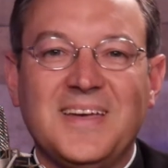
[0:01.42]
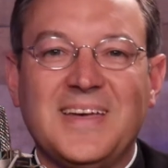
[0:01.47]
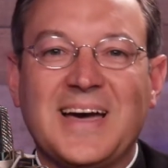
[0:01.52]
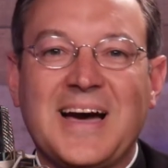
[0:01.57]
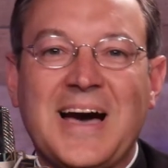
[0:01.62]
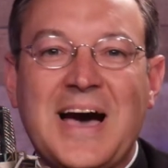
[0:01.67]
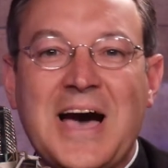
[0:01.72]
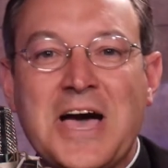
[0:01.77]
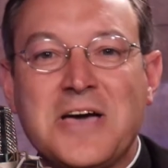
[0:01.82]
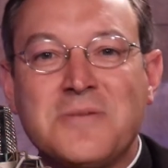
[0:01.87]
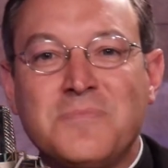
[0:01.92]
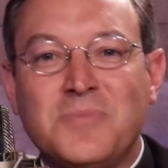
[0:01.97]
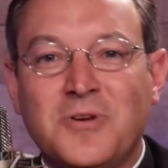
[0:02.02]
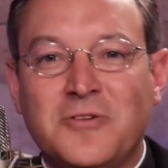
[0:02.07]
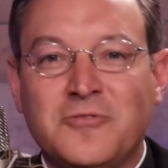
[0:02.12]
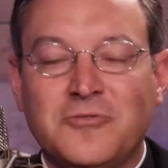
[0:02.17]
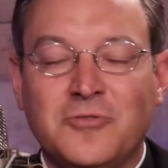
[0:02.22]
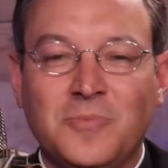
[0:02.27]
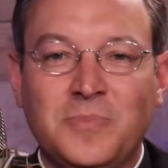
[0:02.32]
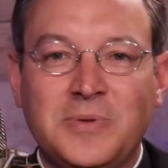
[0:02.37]
Hi,
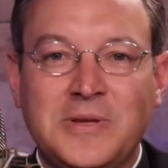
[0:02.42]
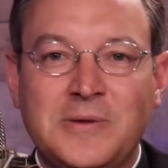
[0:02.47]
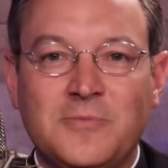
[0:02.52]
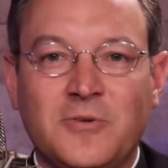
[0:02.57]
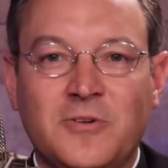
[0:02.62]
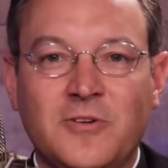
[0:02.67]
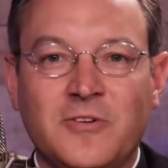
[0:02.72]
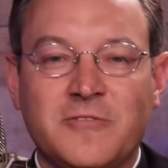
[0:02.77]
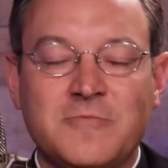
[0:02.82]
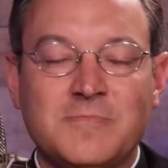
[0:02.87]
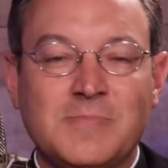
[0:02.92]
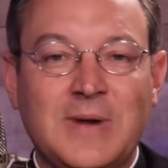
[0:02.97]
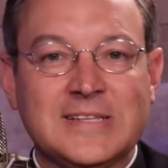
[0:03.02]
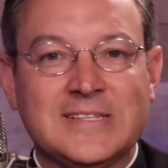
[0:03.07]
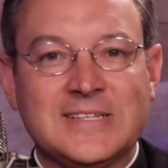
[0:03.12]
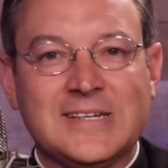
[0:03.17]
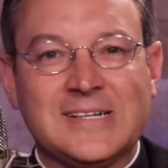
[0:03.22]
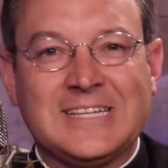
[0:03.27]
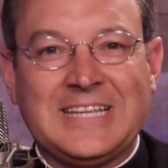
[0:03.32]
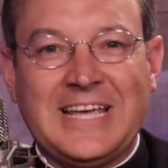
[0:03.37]
beautiful people of
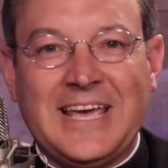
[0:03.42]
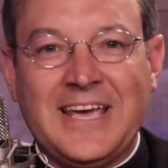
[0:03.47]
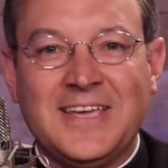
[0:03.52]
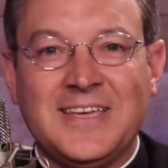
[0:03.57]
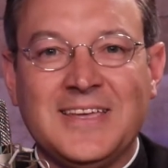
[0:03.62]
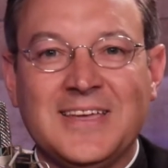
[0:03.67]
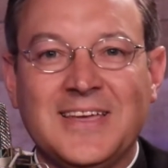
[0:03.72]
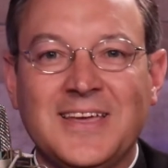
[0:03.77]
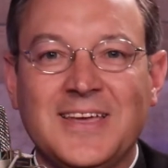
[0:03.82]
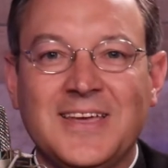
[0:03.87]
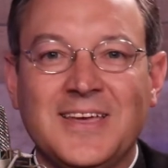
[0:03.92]
Mater Dei.